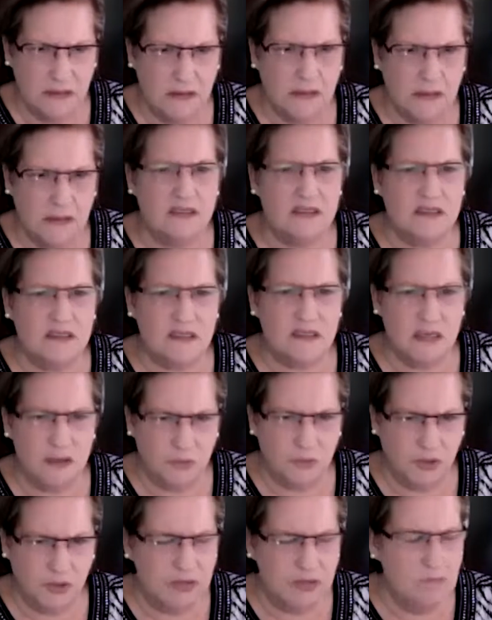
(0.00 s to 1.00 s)

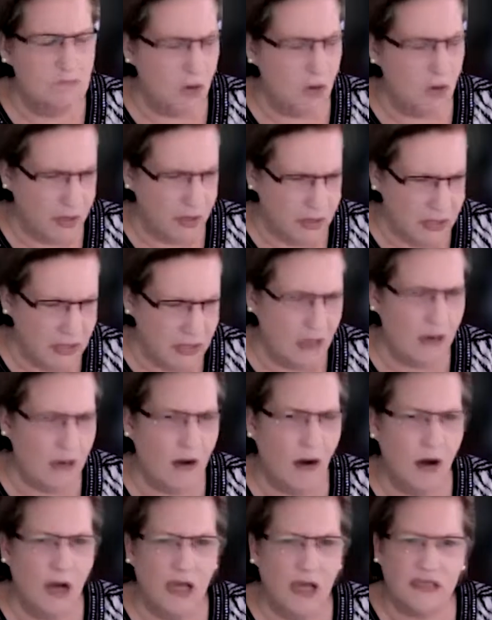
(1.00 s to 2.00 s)
considerably marketing
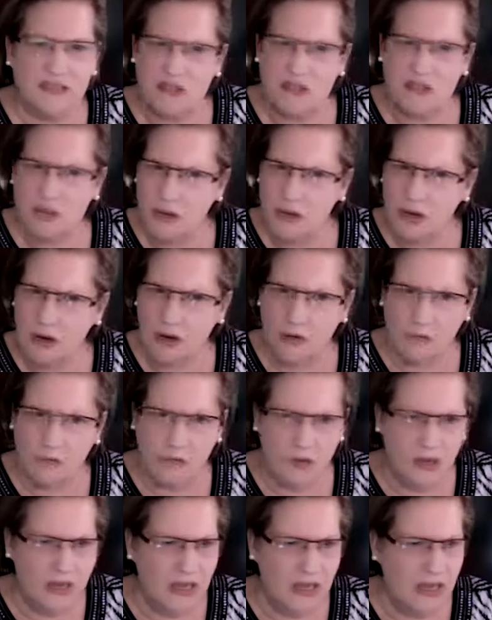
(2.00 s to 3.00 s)
costs you
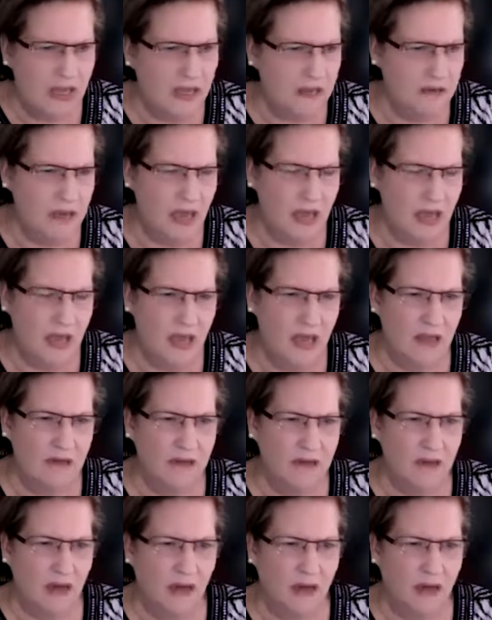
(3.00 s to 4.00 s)
know and
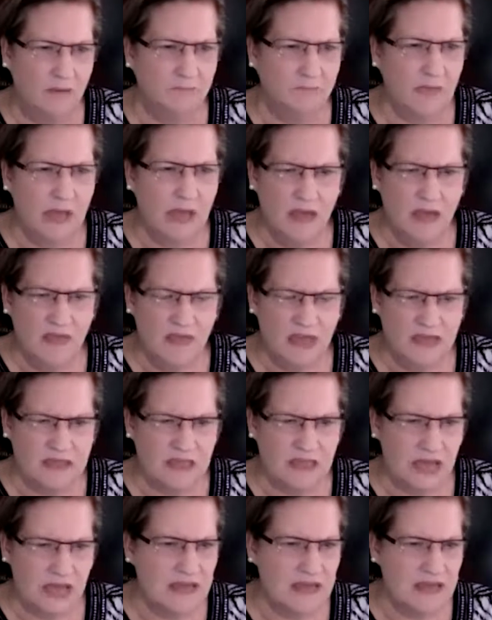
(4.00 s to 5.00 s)
and um, things
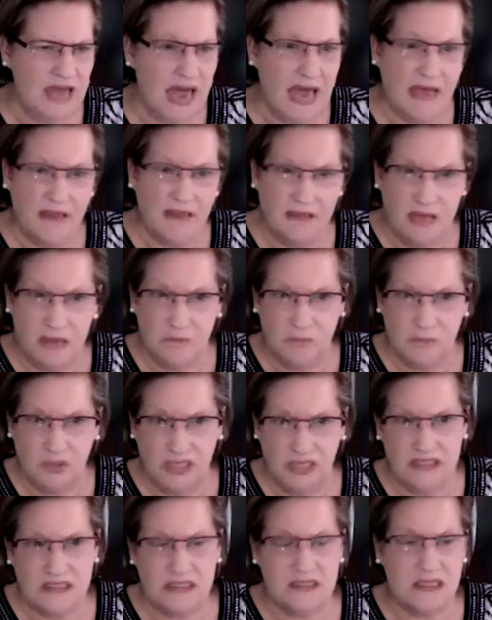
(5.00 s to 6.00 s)
like that and then
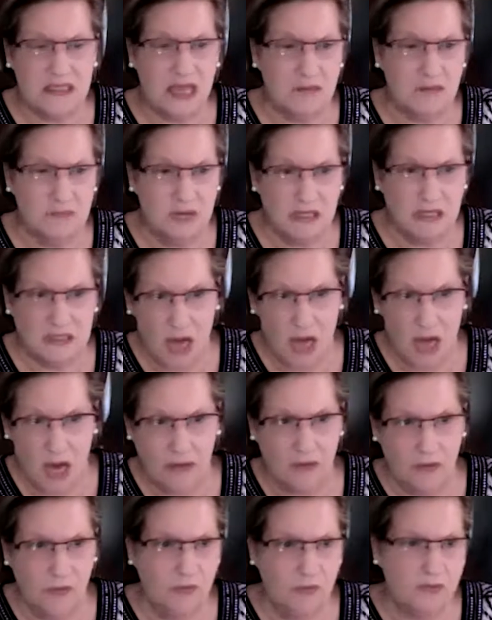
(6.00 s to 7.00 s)
places like
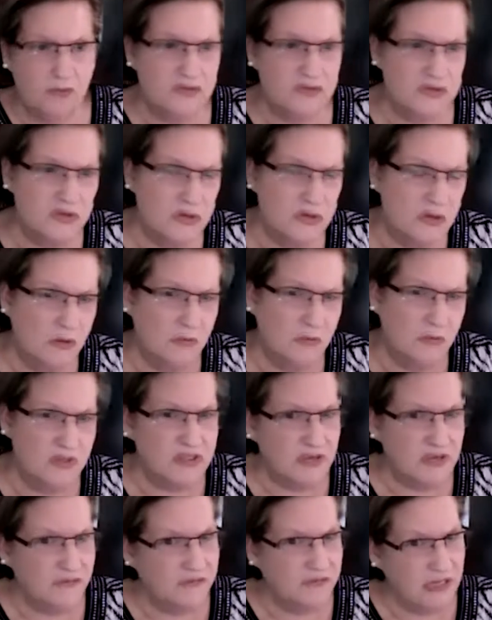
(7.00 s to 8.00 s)
mcdonald's you know and
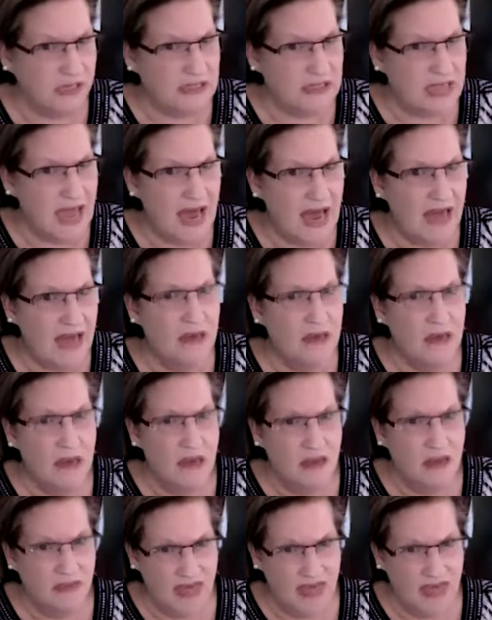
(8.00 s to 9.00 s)
stuff like that
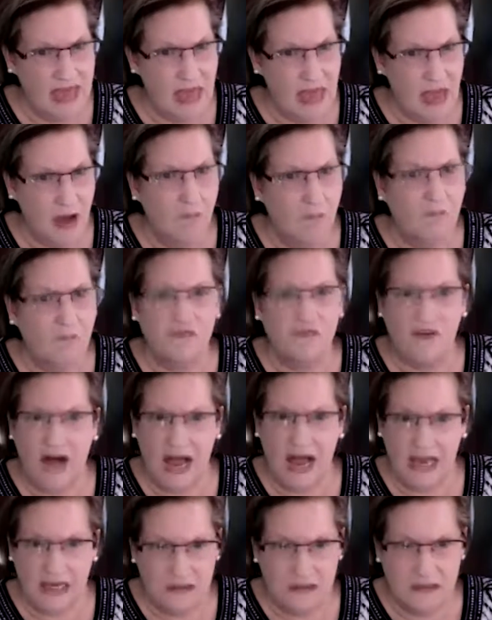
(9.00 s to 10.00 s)
they help
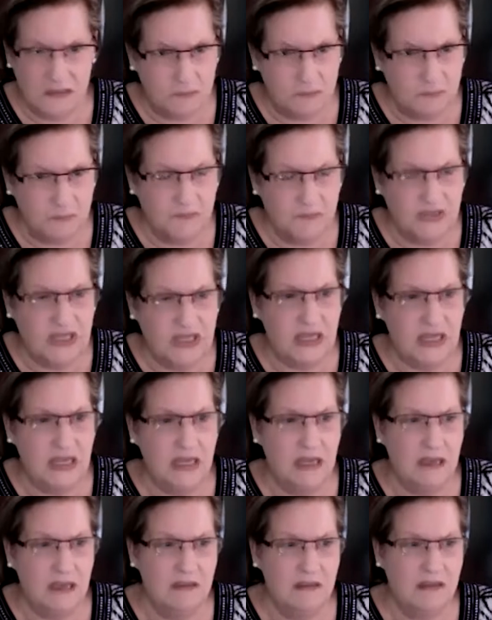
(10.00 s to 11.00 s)
find the
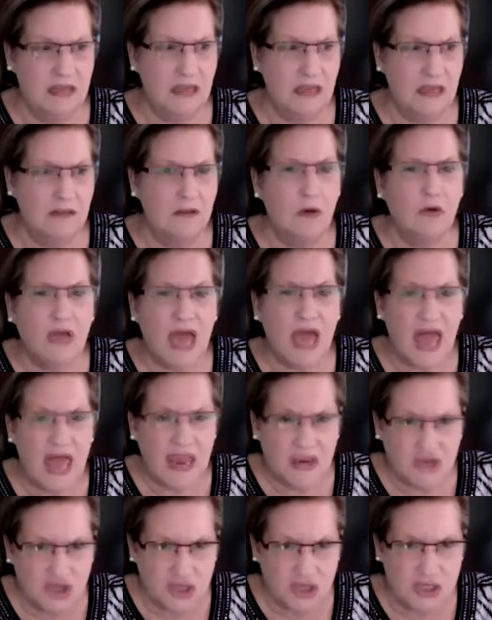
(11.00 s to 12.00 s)
the the
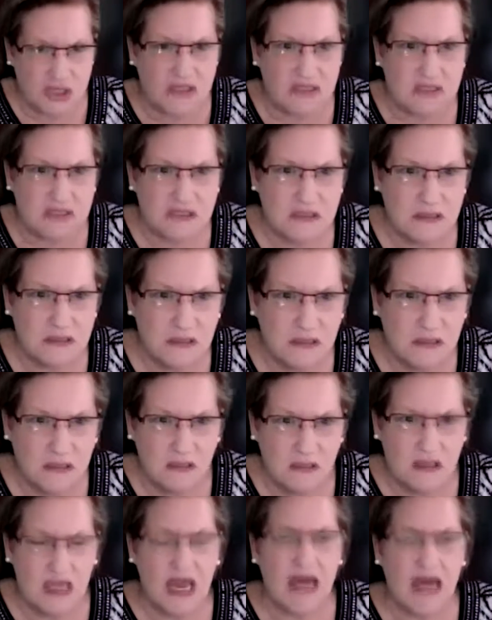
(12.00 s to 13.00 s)
locations
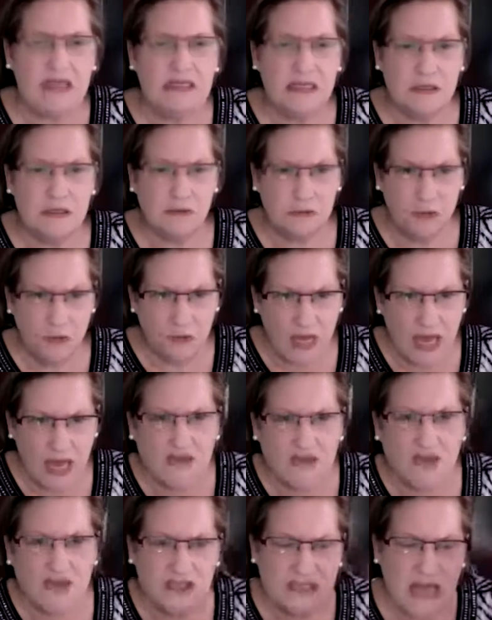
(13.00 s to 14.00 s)
the ideal
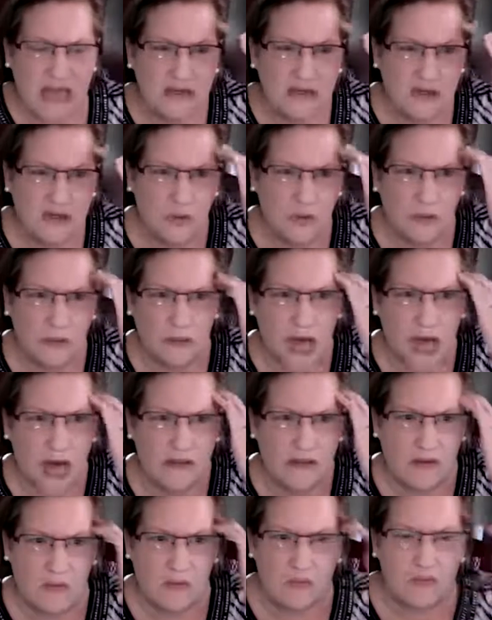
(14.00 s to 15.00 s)
locations they do a lot
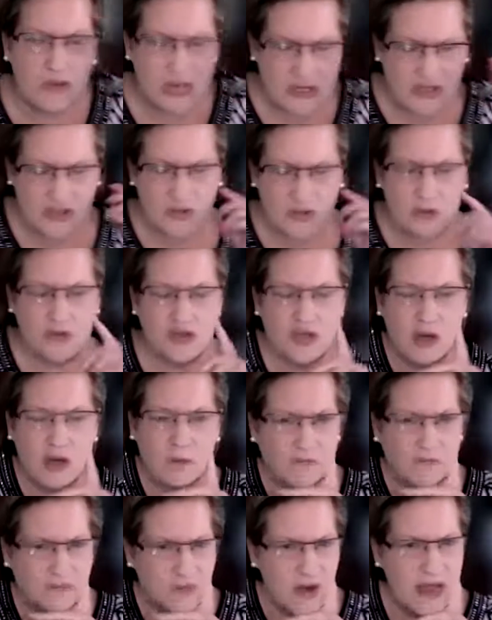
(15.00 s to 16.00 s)
of the research
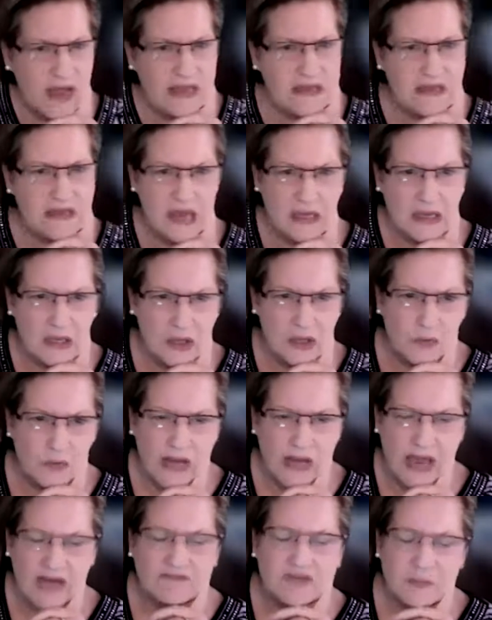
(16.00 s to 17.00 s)
up front that you
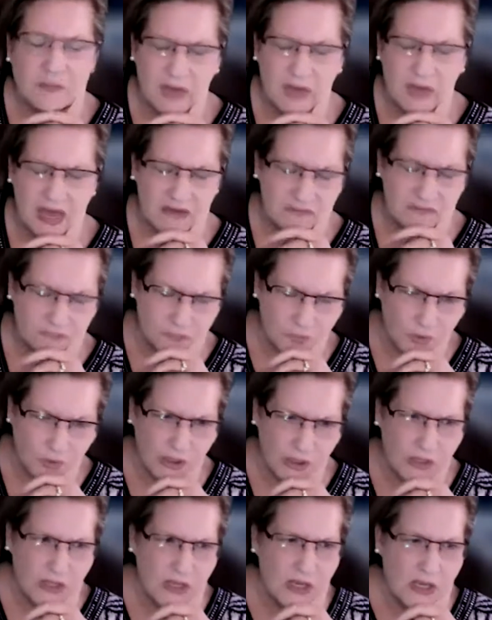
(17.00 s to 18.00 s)
would have to pay
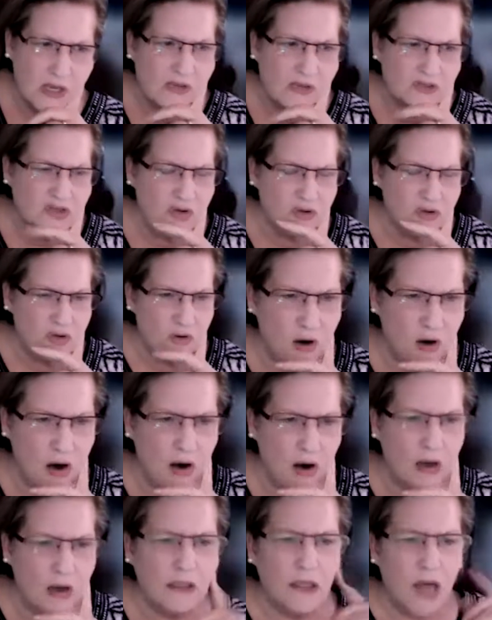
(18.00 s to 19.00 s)
for so
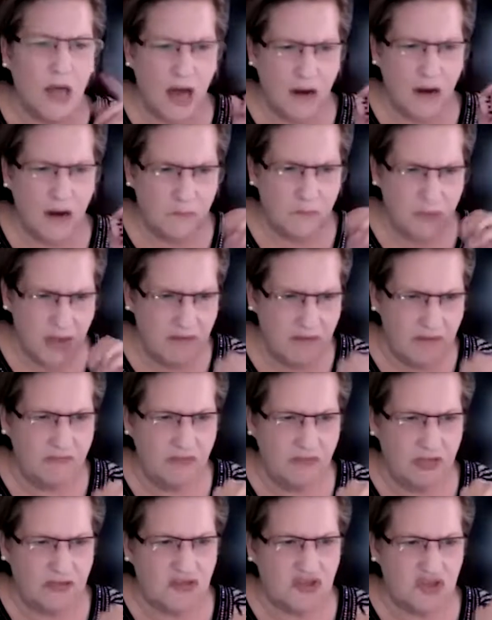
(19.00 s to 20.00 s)
are a lot of
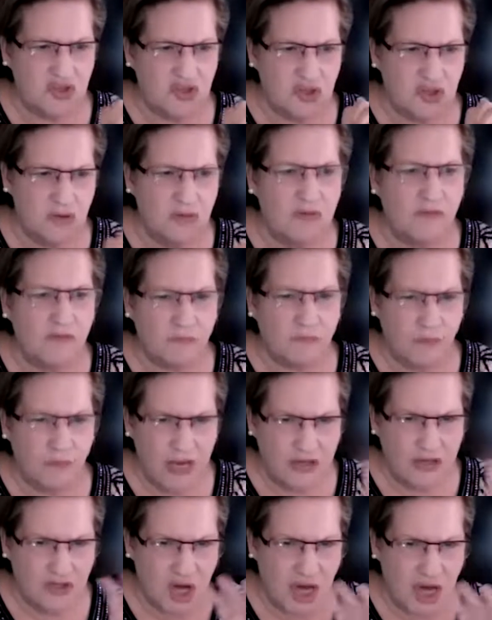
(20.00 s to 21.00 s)
benefits to the
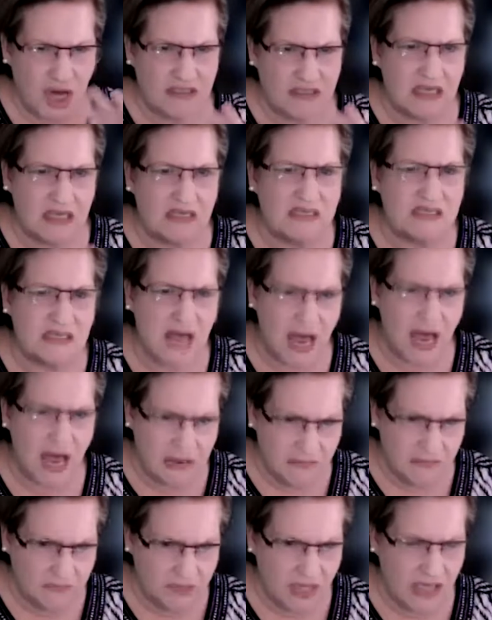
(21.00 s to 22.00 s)
franchising side
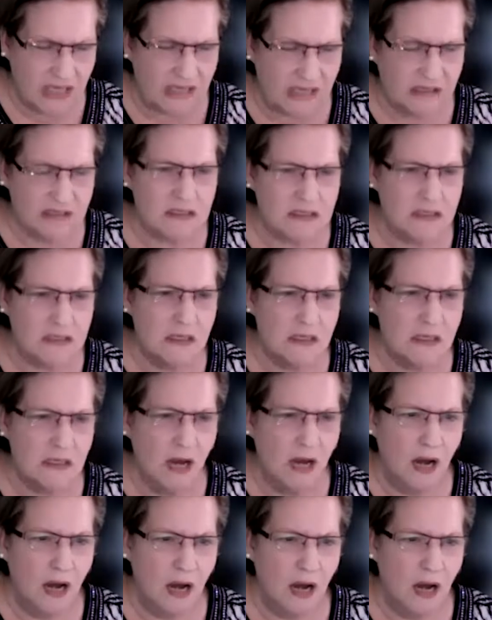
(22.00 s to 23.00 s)
of things
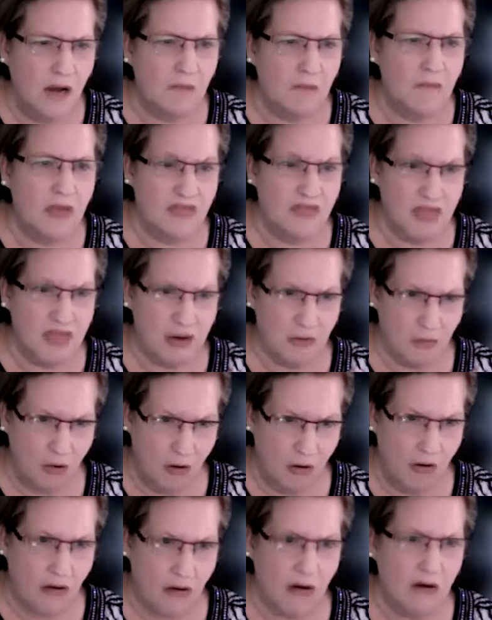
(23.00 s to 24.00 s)
um, there
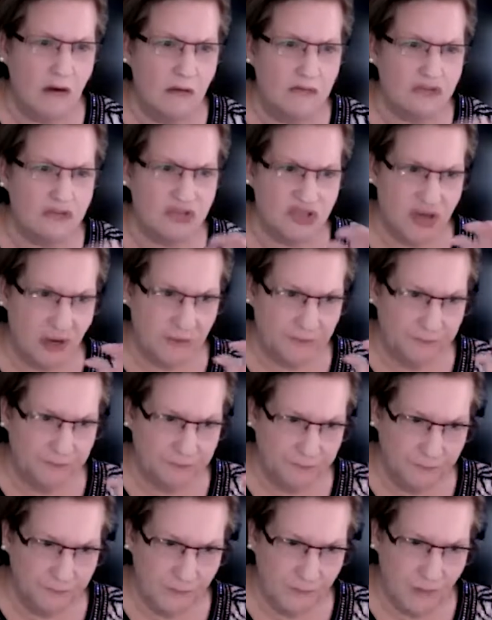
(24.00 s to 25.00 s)
are some